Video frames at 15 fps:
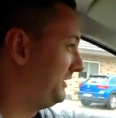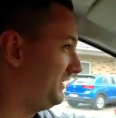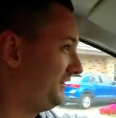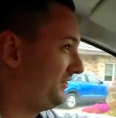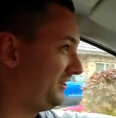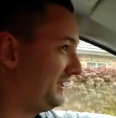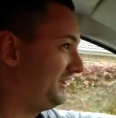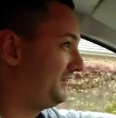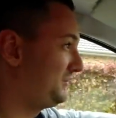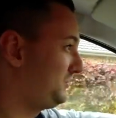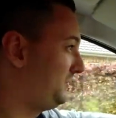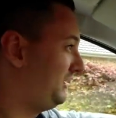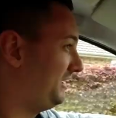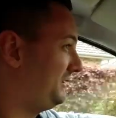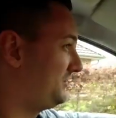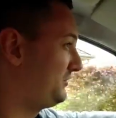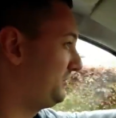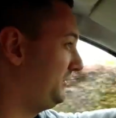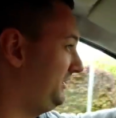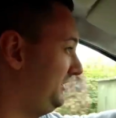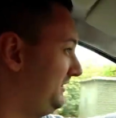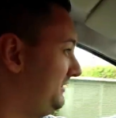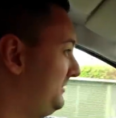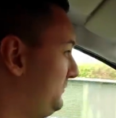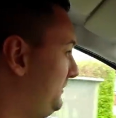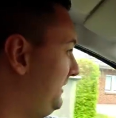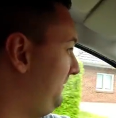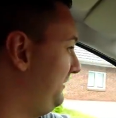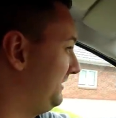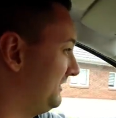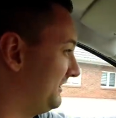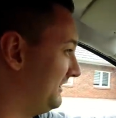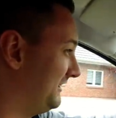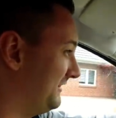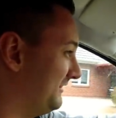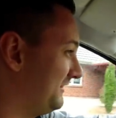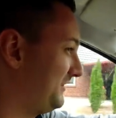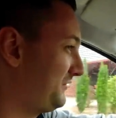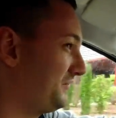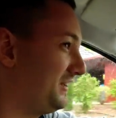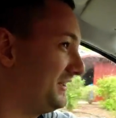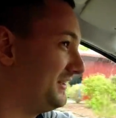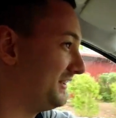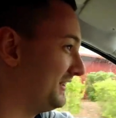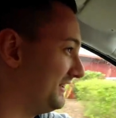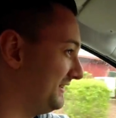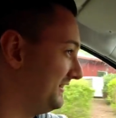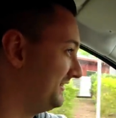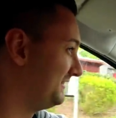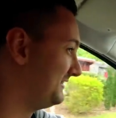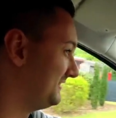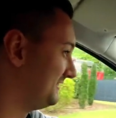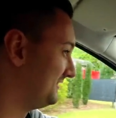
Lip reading: but I start to enjoy driving again. It's fun again.